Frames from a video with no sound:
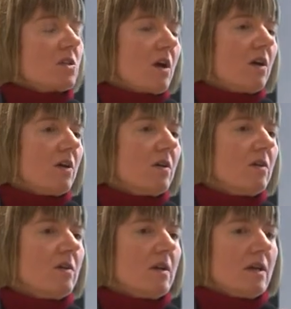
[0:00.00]

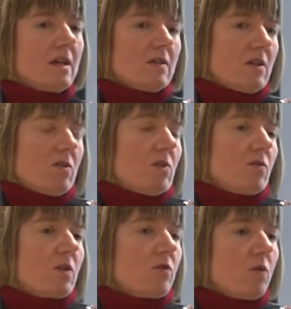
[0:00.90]
So,
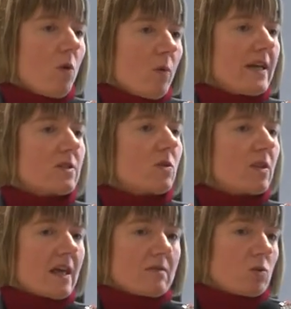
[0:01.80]
for the 4 weeks
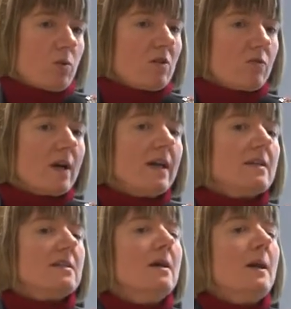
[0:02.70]
or the 12
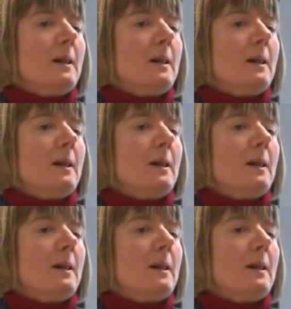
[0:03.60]
weeks,